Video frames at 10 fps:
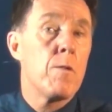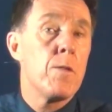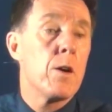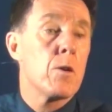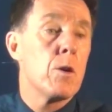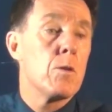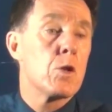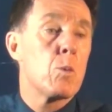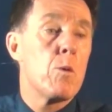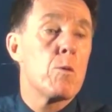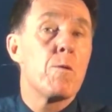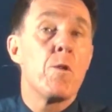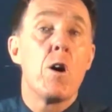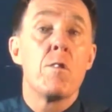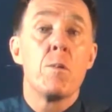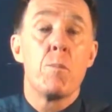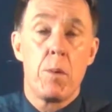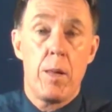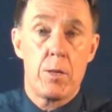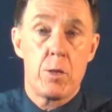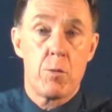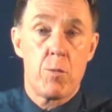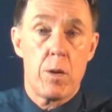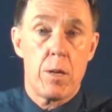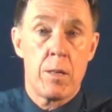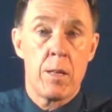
I've now got square root of 5 plus 3.